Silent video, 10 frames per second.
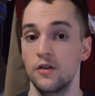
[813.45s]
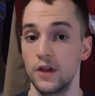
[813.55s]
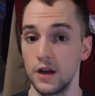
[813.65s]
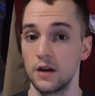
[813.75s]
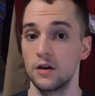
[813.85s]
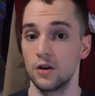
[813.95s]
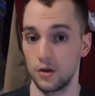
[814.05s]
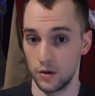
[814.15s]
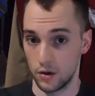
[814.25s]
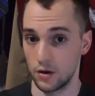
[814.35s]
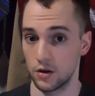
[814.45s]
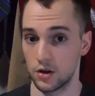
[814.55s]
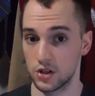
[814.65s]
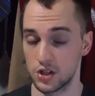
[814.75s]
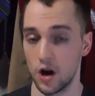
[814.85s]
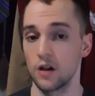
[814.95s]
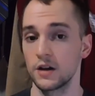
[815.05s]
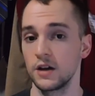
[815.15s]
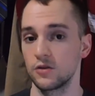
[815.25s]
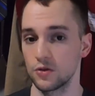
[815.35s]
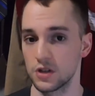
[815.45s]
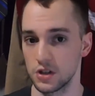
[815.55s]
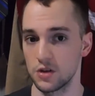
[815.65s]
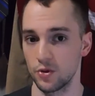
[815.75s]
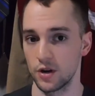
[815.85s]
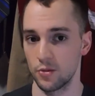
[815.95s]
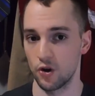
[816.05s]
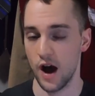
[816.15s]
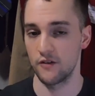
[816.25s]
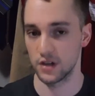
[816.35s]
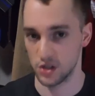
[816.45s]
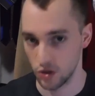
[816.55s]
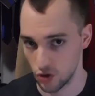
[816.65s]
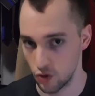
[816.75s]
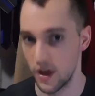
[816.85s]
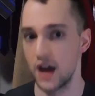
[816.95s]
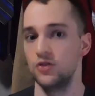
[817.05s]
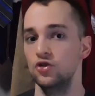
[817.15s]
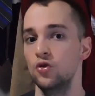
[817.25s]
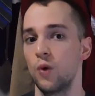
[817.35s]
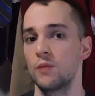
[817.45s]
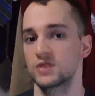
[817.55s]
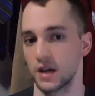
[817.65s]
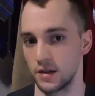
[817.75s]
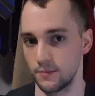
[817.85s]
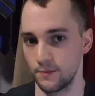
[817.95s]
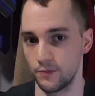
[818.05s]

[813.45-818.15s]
then consolidate those consumer demographics to that new website.